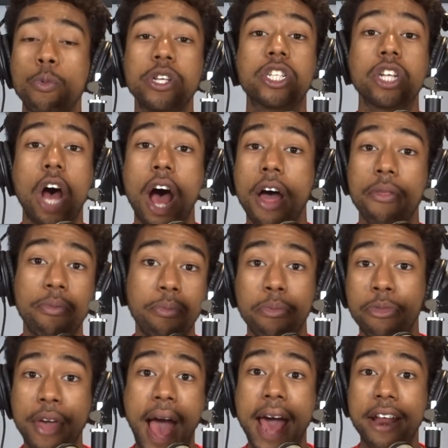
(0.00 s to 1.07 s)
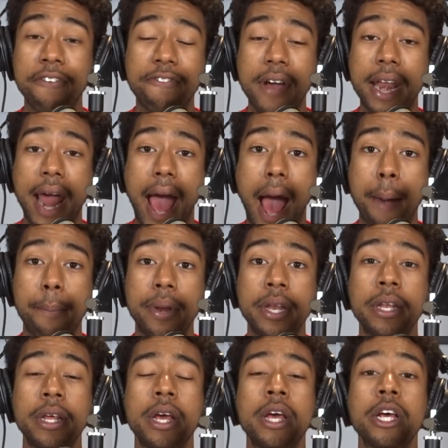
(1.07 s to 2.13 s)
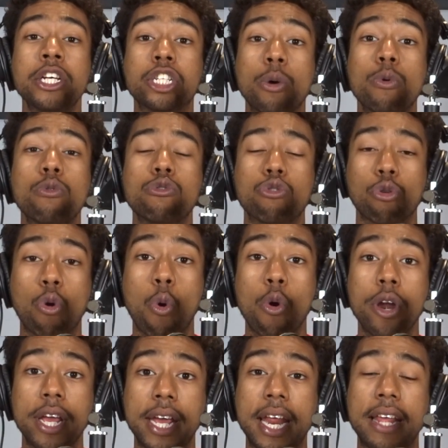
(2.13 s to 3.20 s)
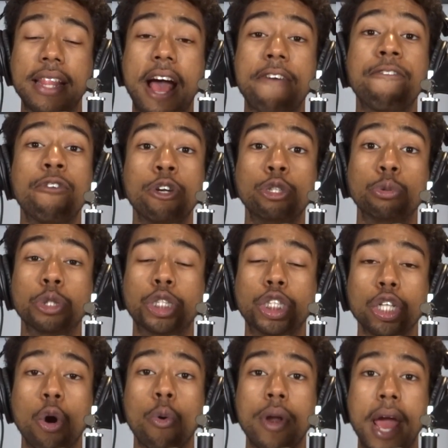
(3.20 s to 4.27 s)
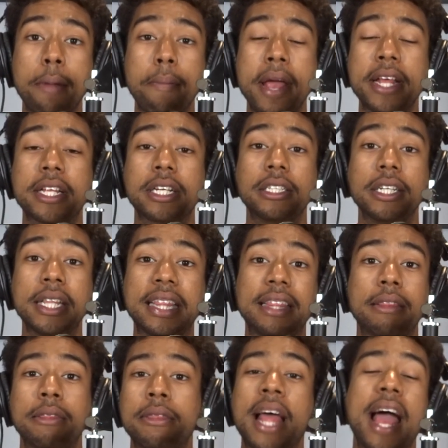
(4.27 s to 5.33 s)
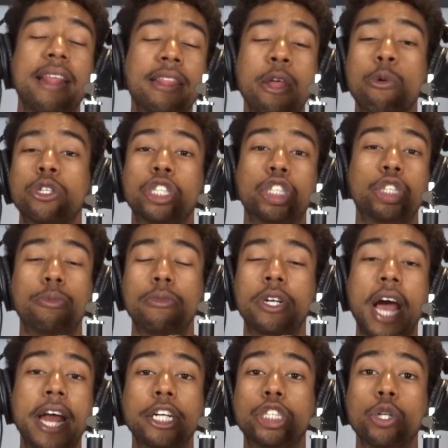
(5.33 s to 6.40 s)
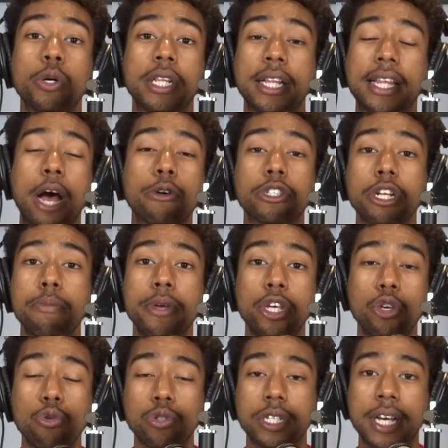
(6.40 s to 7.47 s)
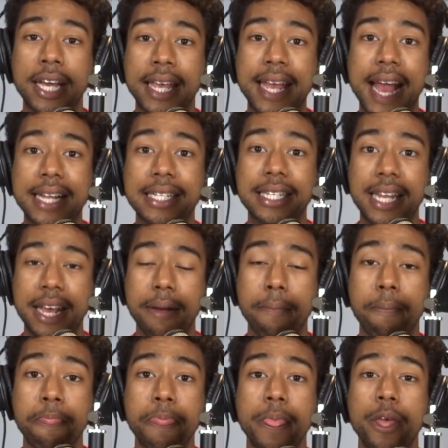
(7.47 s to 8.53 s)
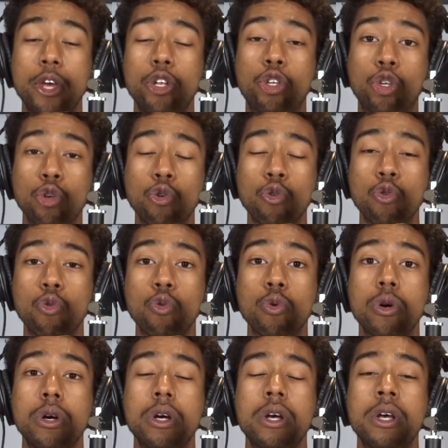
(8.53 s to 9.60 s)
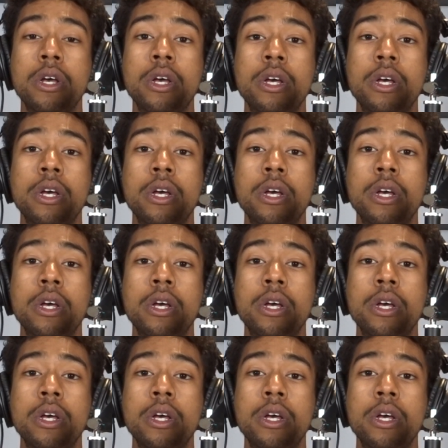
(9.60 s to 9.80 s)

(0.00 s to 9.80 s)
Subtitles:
when we saw that event happen, someone was recording it and that footage was shown, and basically that they were just kind of showing that was going to be used against him to